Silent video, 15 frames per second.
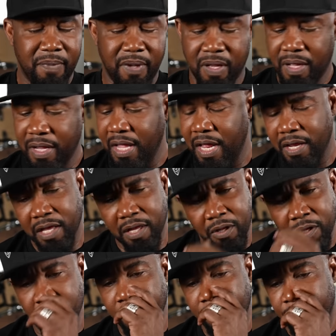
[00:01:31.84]
I got
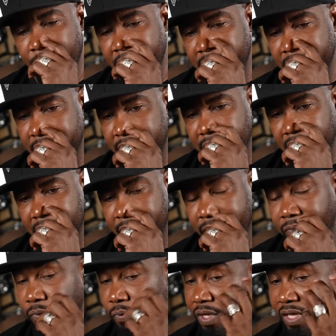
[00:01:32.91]
good friends, uh,
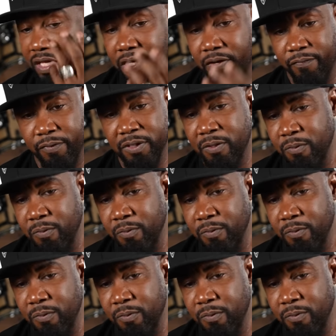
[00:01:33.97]
really good friends.